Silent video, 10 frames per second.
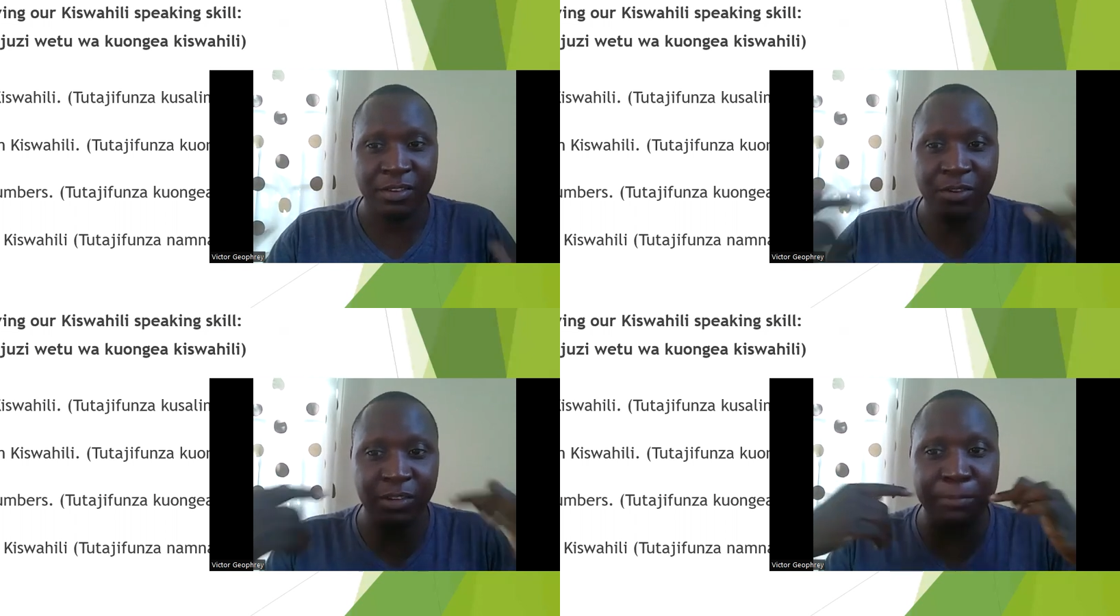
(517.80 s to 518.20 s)

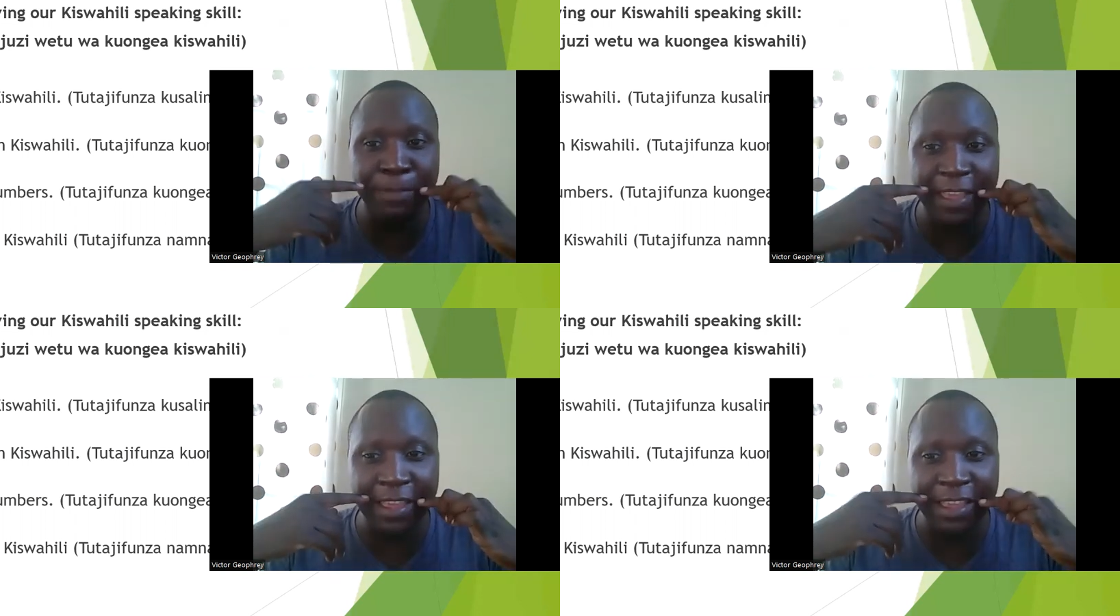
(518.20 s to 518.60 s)
You
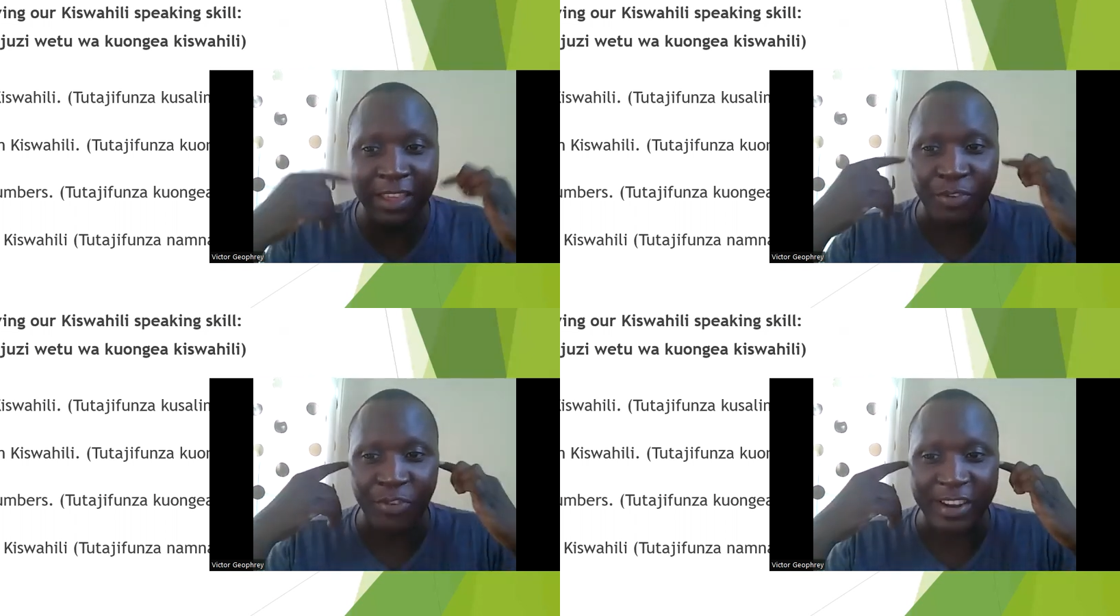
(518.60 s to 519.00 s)

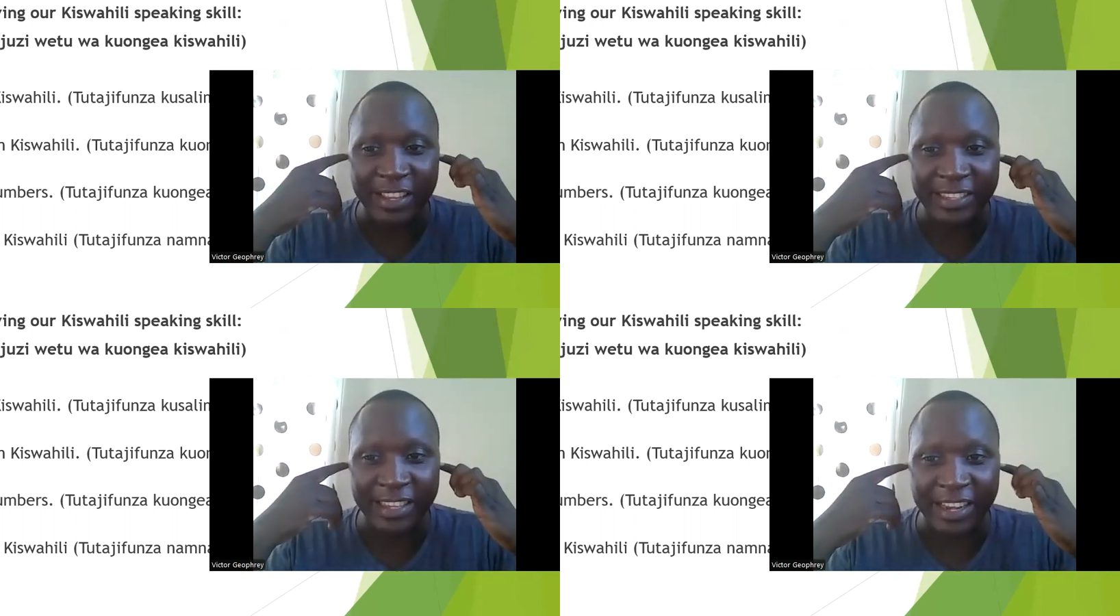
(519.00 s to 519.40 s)
speak, you
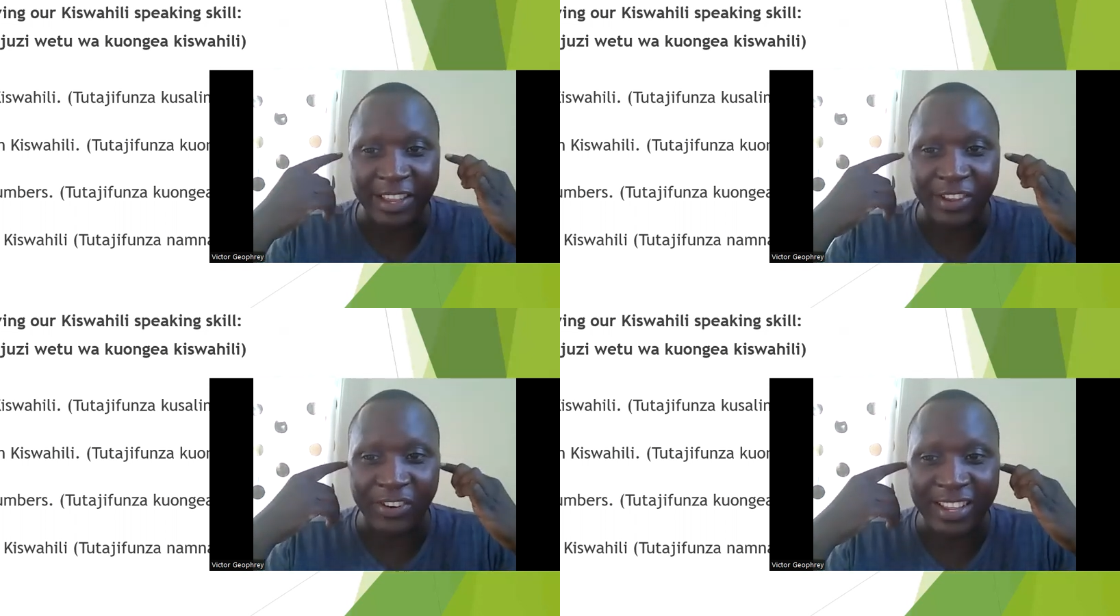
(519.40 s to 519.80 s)
listen.
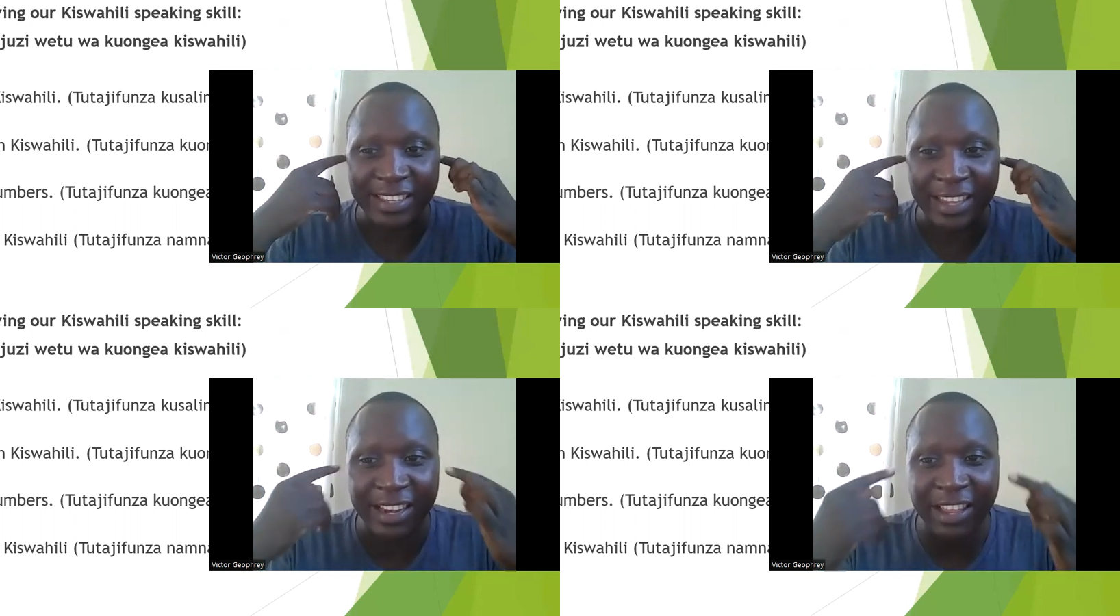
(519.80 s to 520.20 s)
You
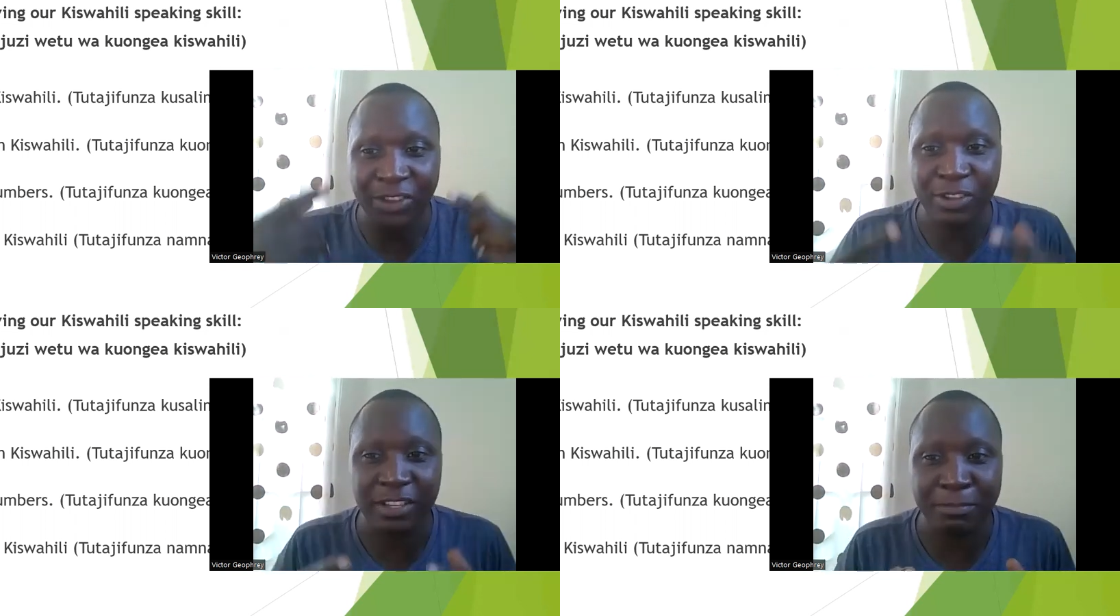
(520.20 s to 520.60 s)
listen,
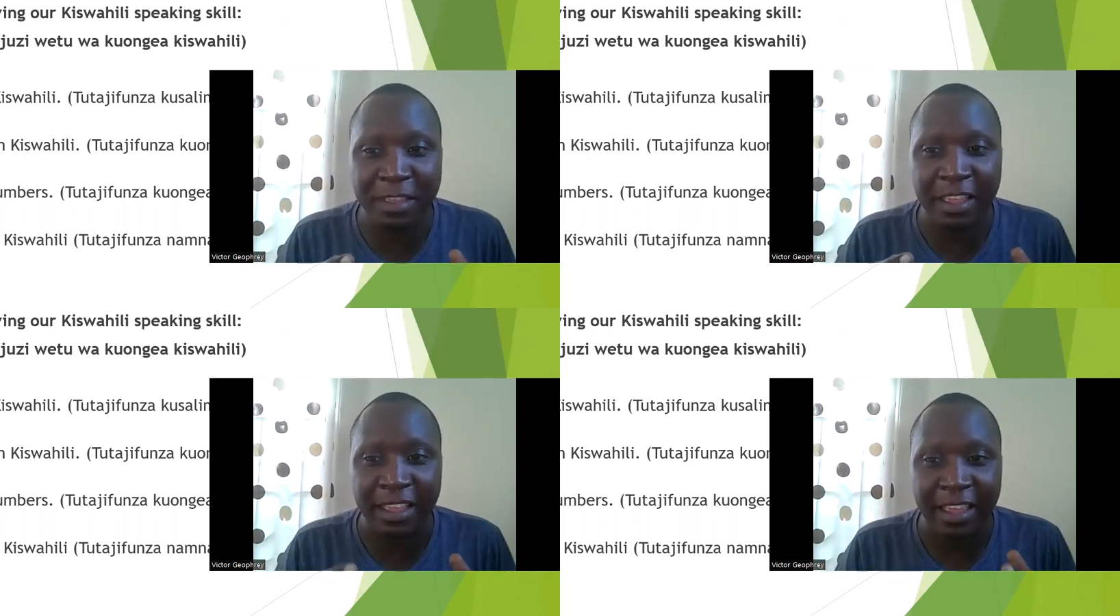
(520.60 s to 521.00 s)
you
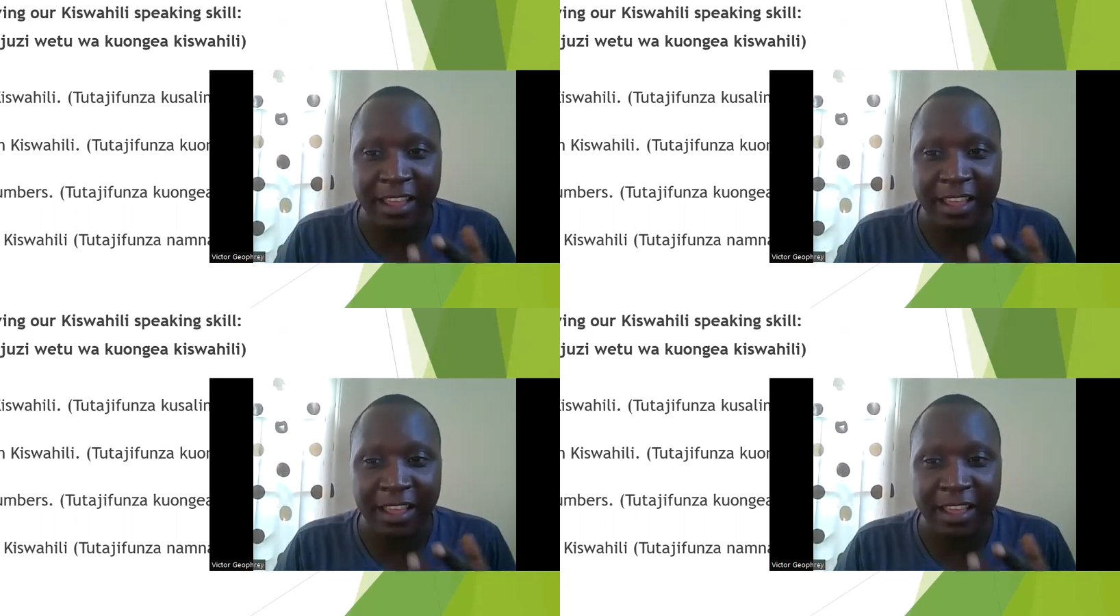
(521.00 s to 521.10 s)
speak.